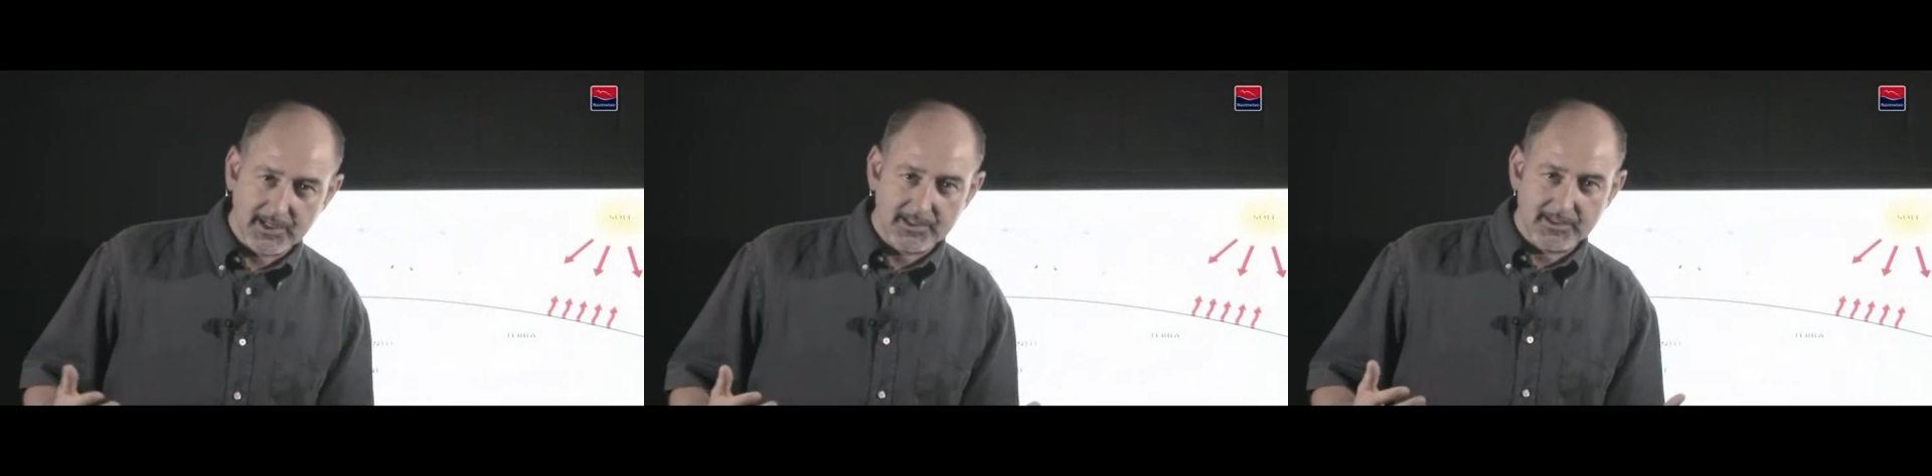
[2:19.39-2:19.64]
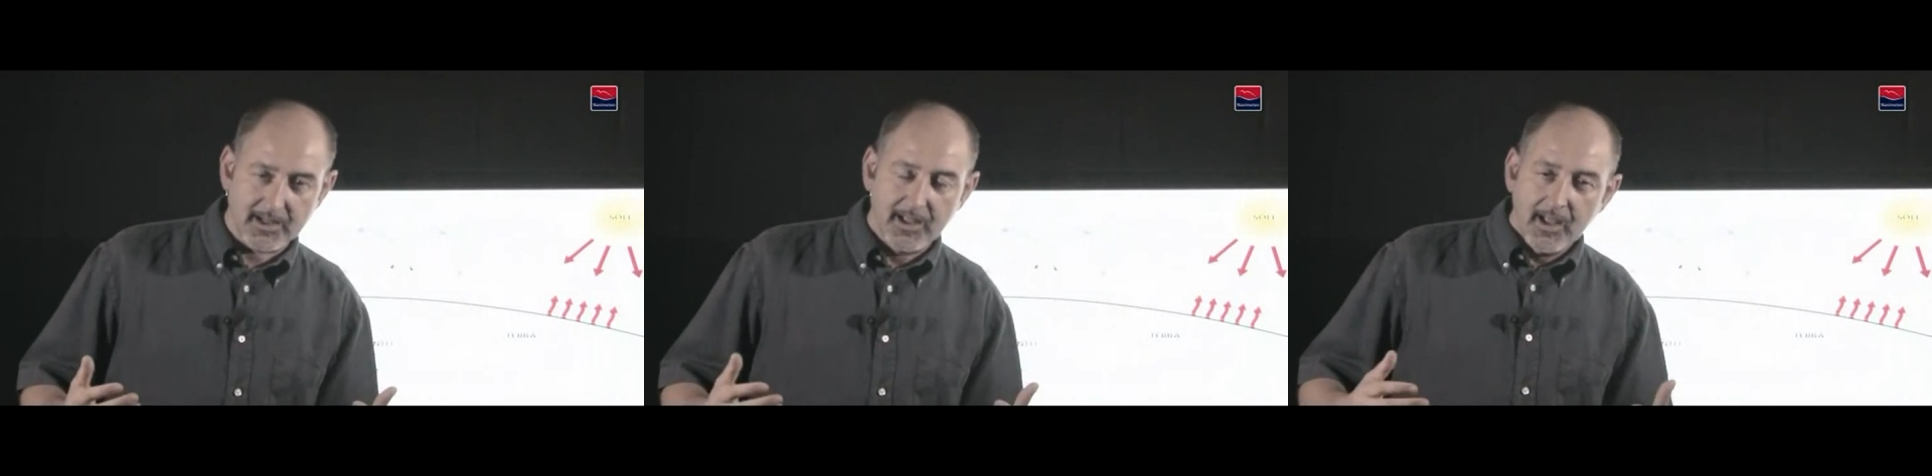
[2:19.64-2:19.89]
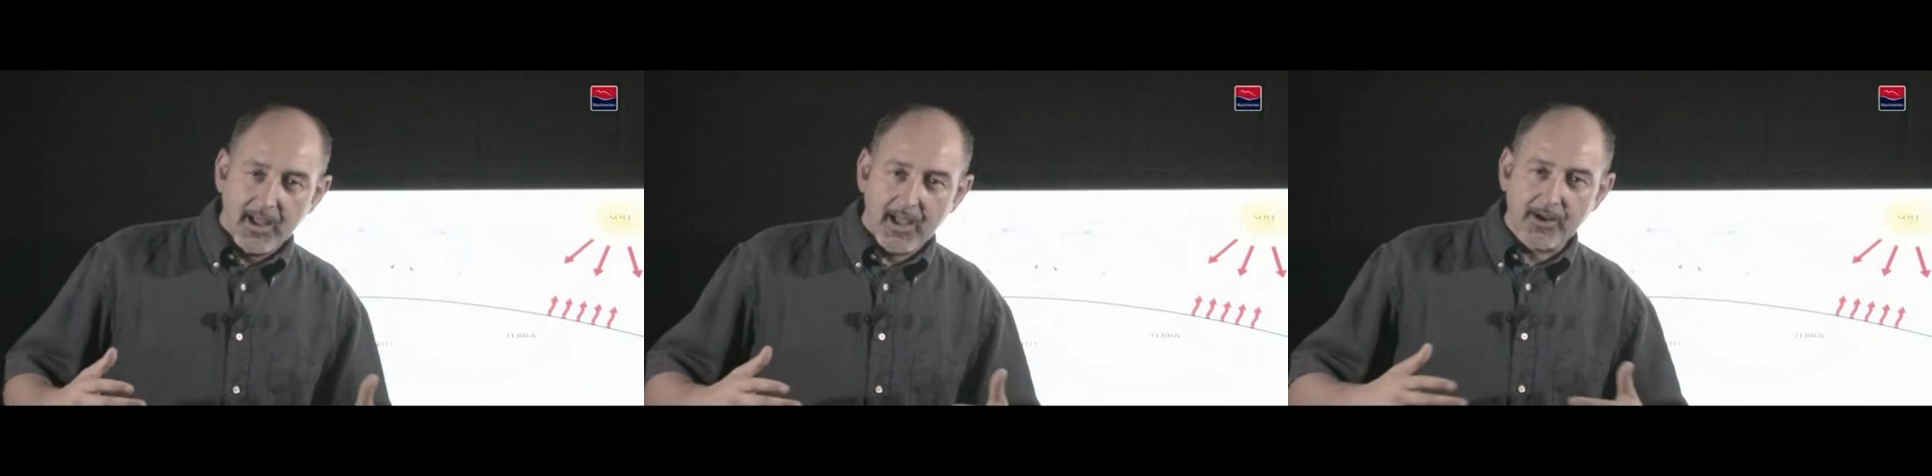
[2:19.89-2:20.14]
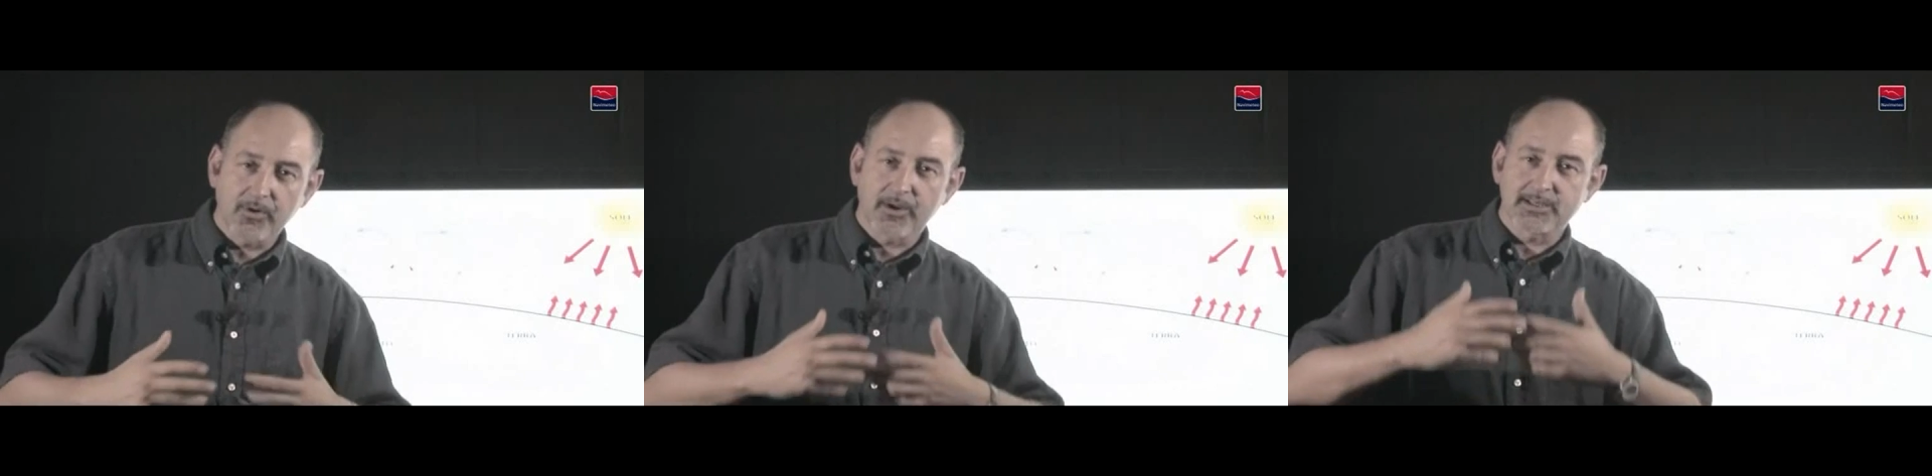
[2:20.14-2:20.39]
In
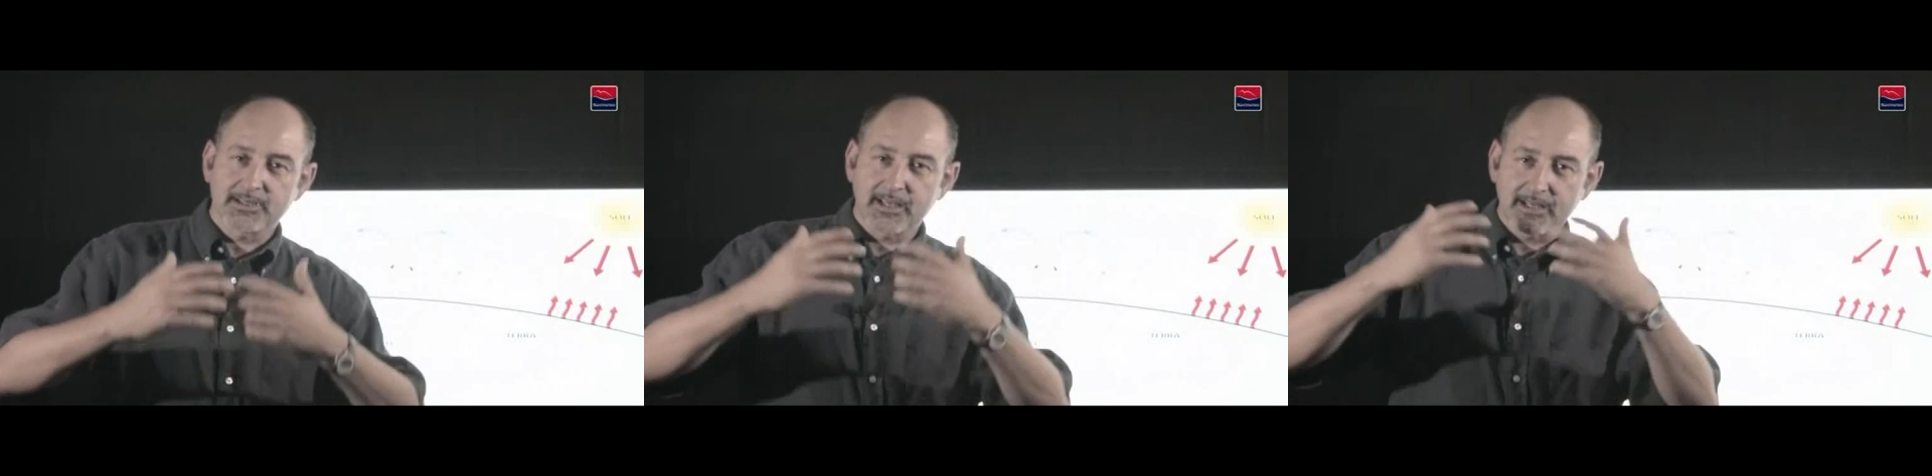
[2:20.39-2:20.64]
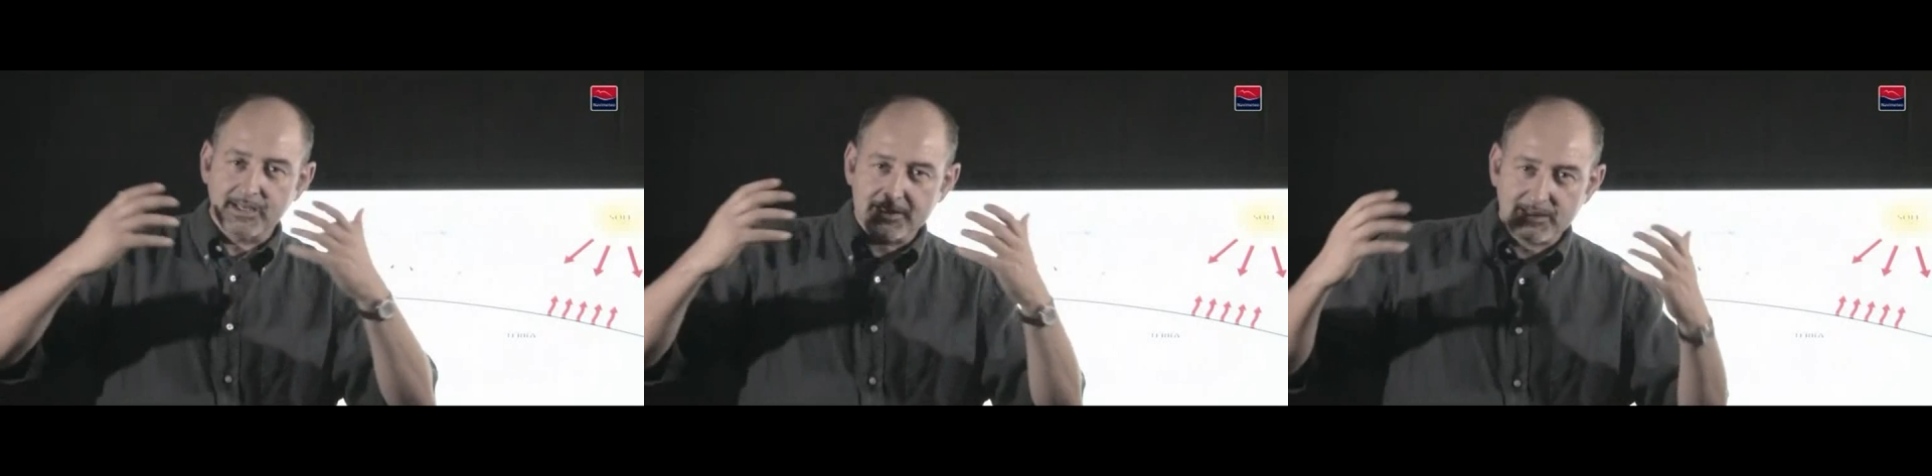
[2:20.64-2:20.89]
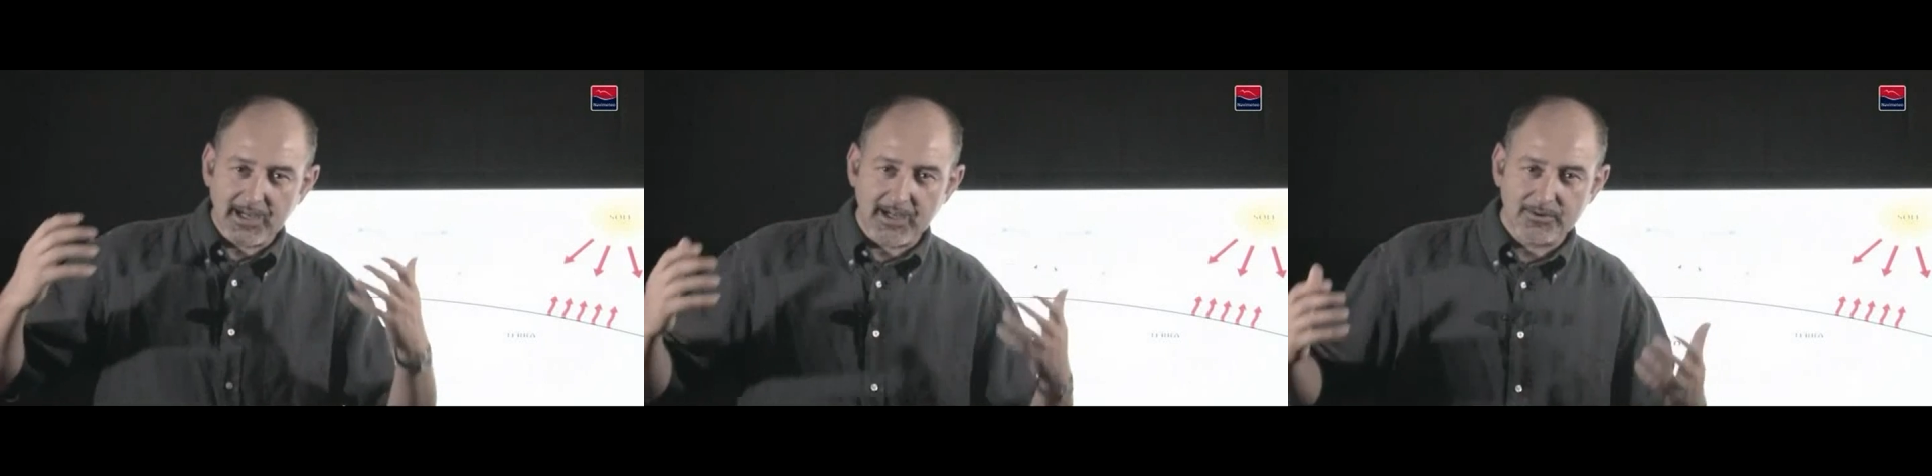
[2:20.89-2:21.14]
practice, this is the